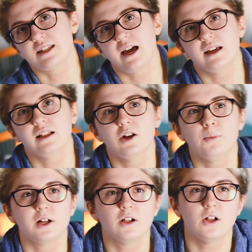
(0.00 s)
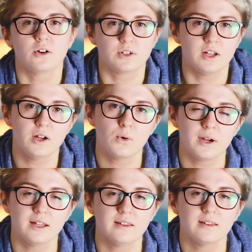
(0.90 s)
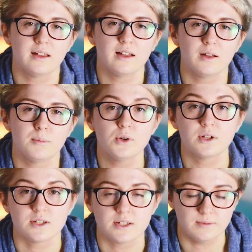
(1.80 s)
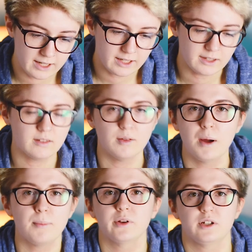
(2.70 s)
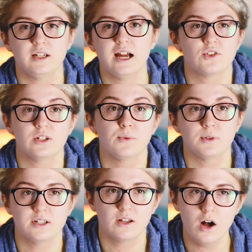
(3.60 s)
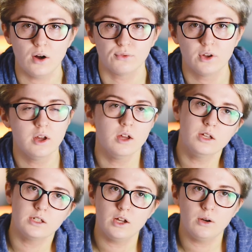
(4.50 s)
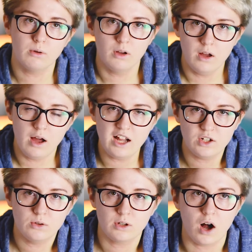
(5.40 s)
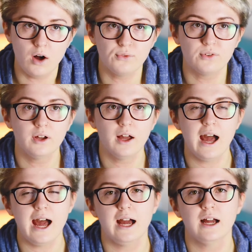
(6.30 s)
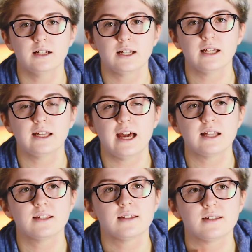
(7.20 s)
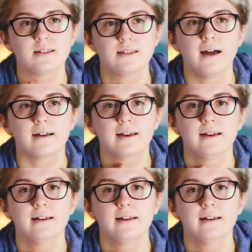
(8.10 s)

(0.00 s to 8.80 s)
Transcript: getting a little bit clogged with mucus, and my body naturally wanted a cough. So I do a cough and it gets stuck